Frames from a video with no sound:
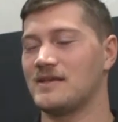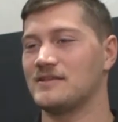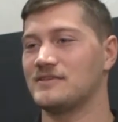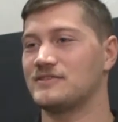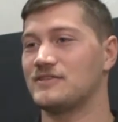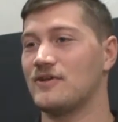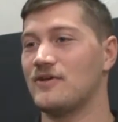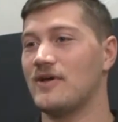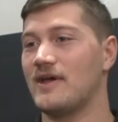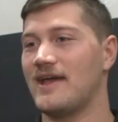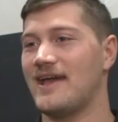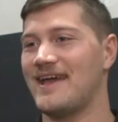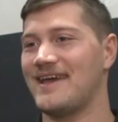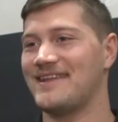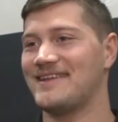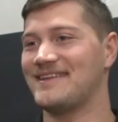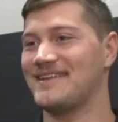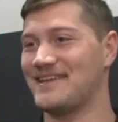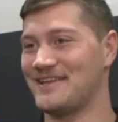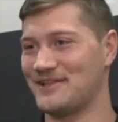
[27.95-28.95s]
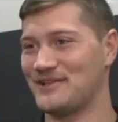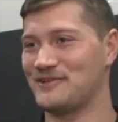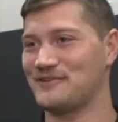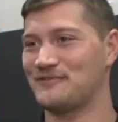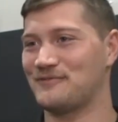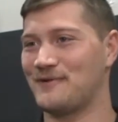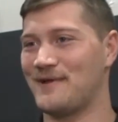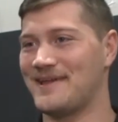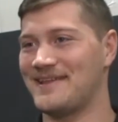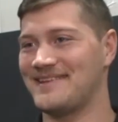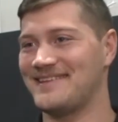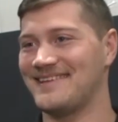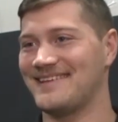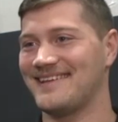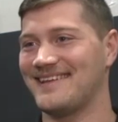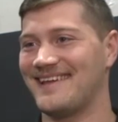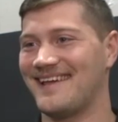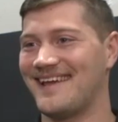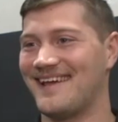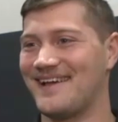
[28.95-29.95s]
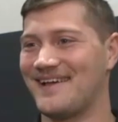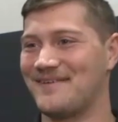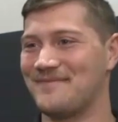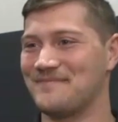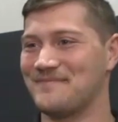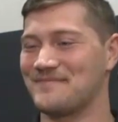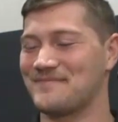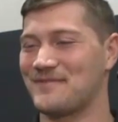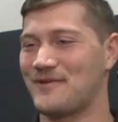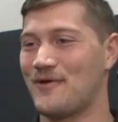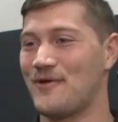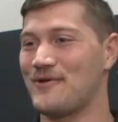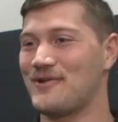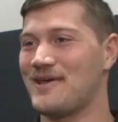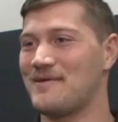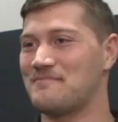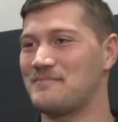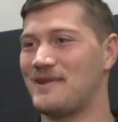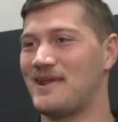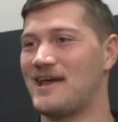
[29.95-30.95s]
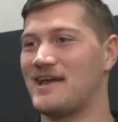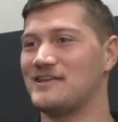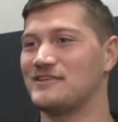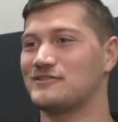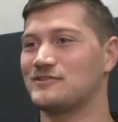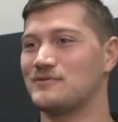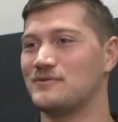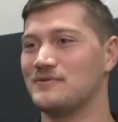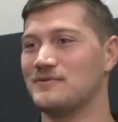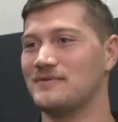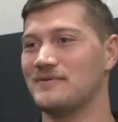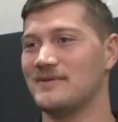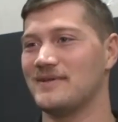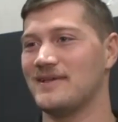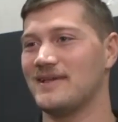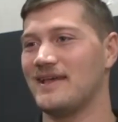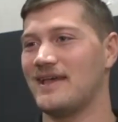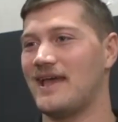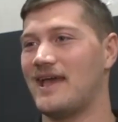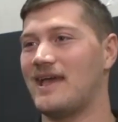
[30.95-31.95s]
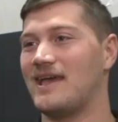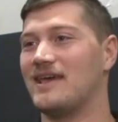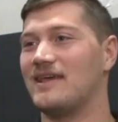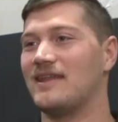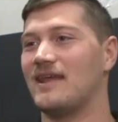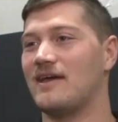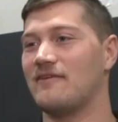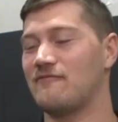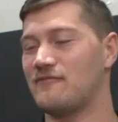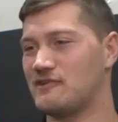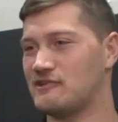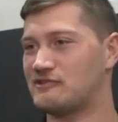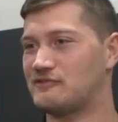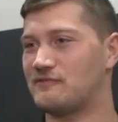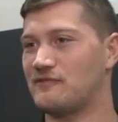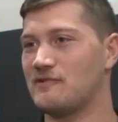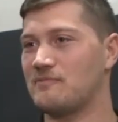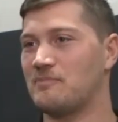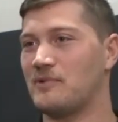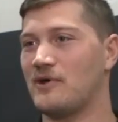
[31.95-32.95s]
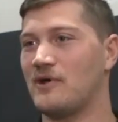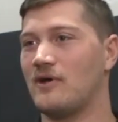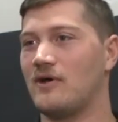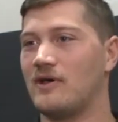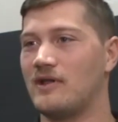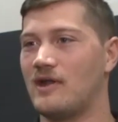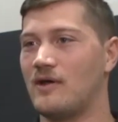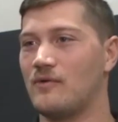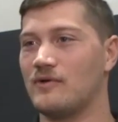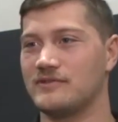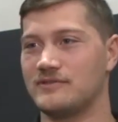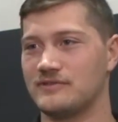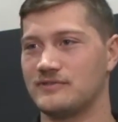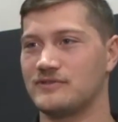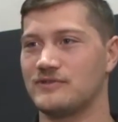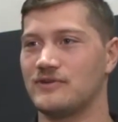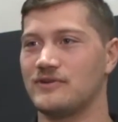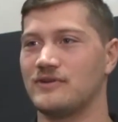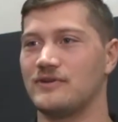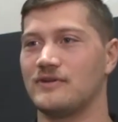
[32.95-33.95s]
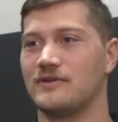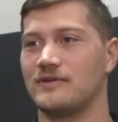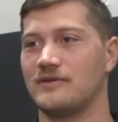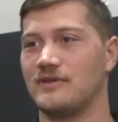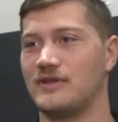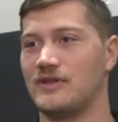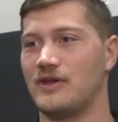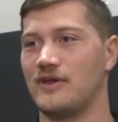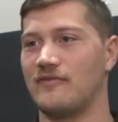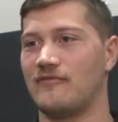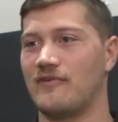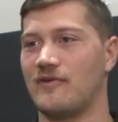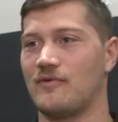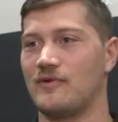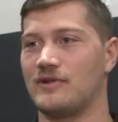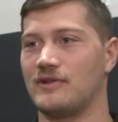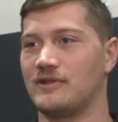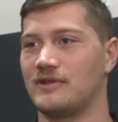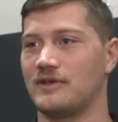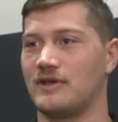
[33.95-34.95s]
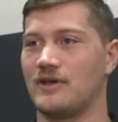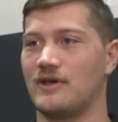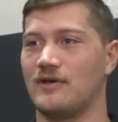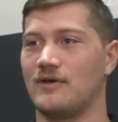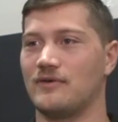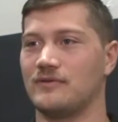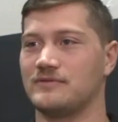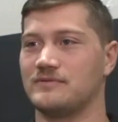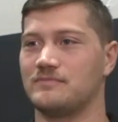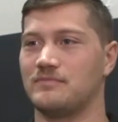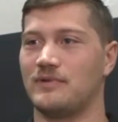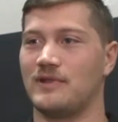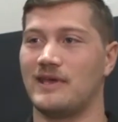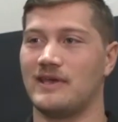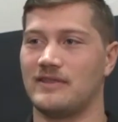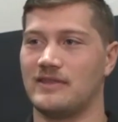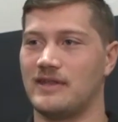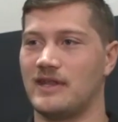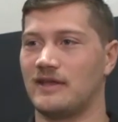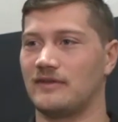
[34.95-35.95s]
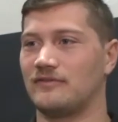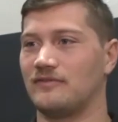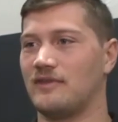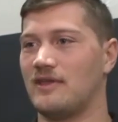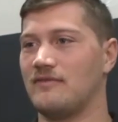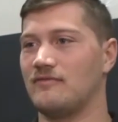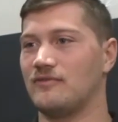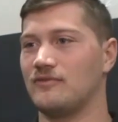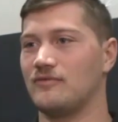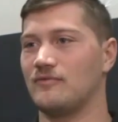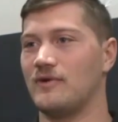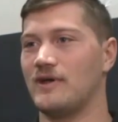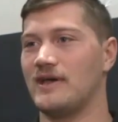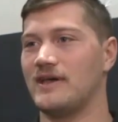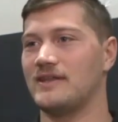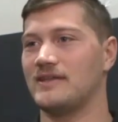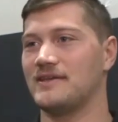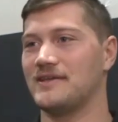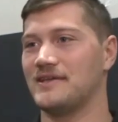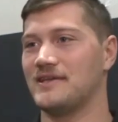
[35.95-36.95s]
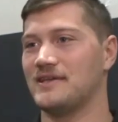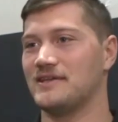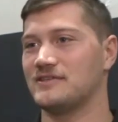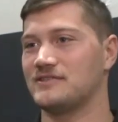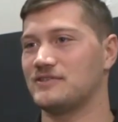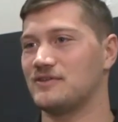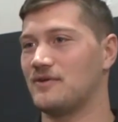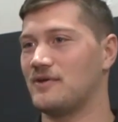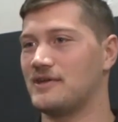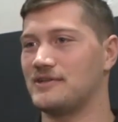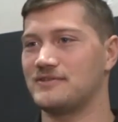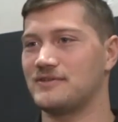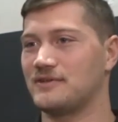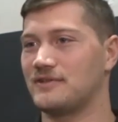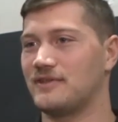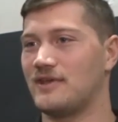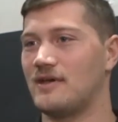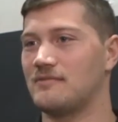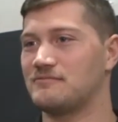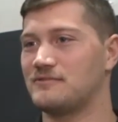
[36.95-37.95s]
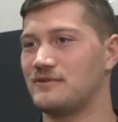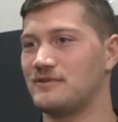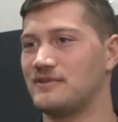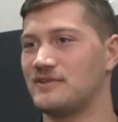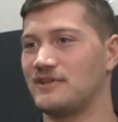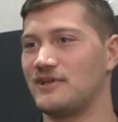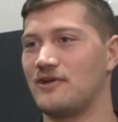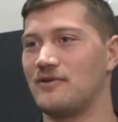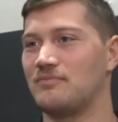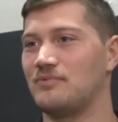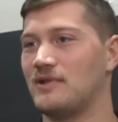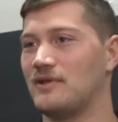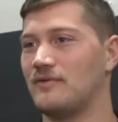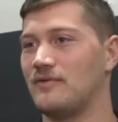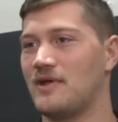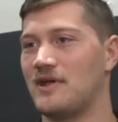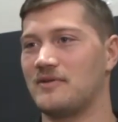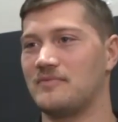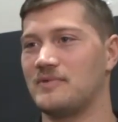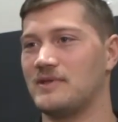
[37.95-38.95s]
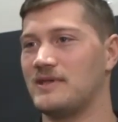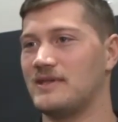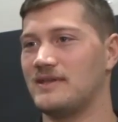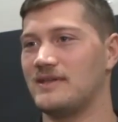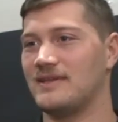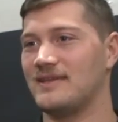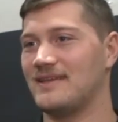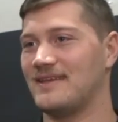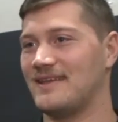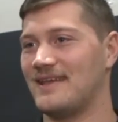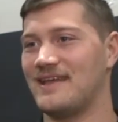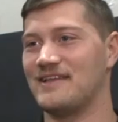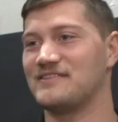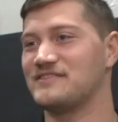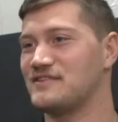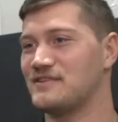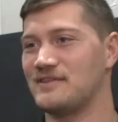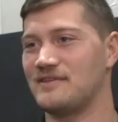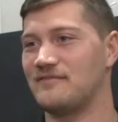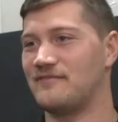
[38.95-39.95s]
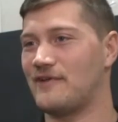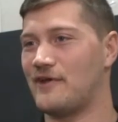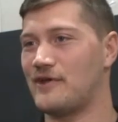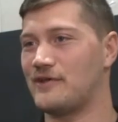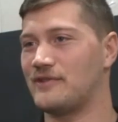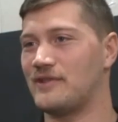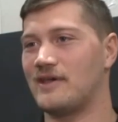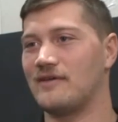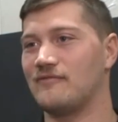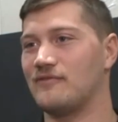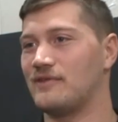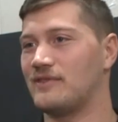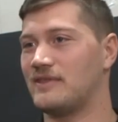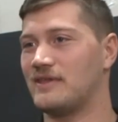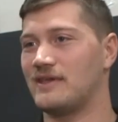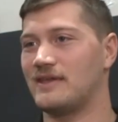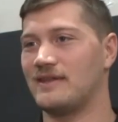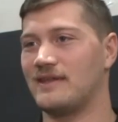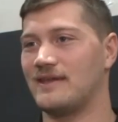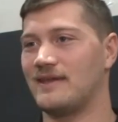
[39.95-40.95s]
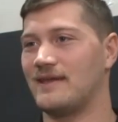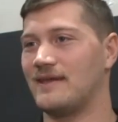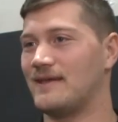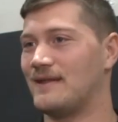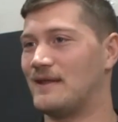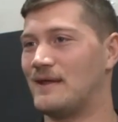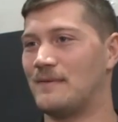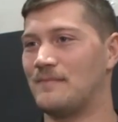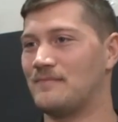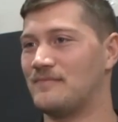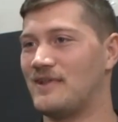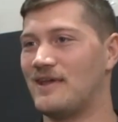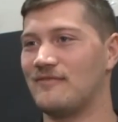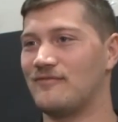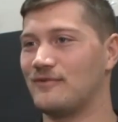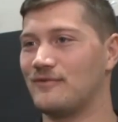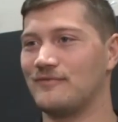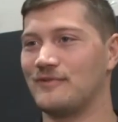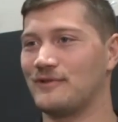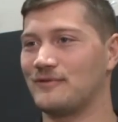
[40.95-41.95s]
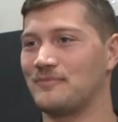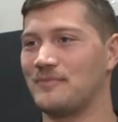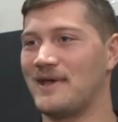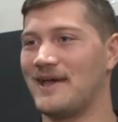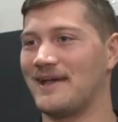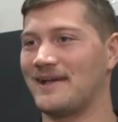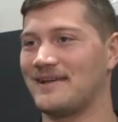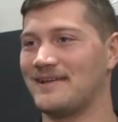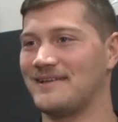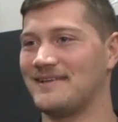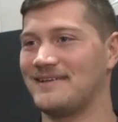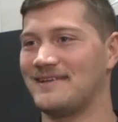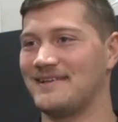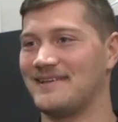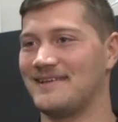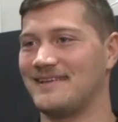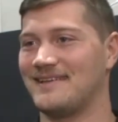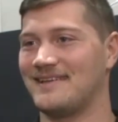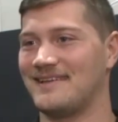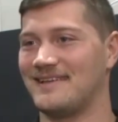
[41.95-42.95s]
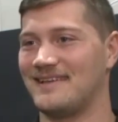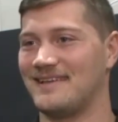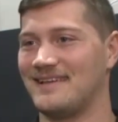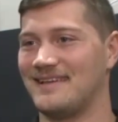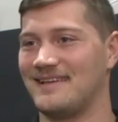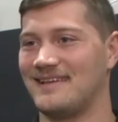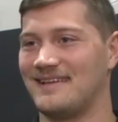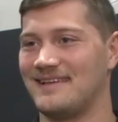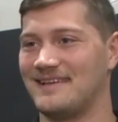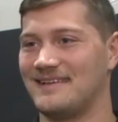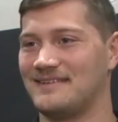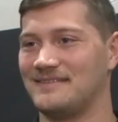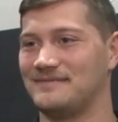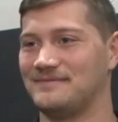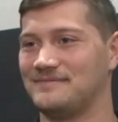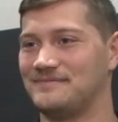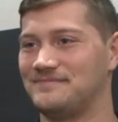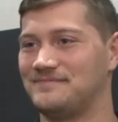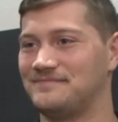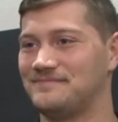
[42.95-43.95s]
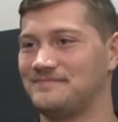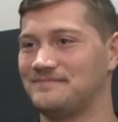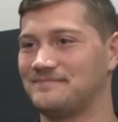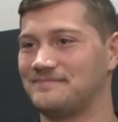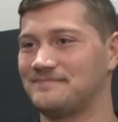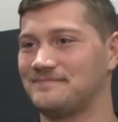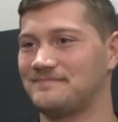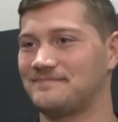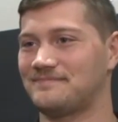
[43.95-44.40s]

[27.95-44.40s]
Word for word: So I had an English friend um, growing up in high school, and I finished football, and I wasn't sure, you know, if I wanted to go play at the next level or what. So I took the opportunity to go play rugby. Instantly fell in love with it, and um, never looked back. I was kind of teasing him.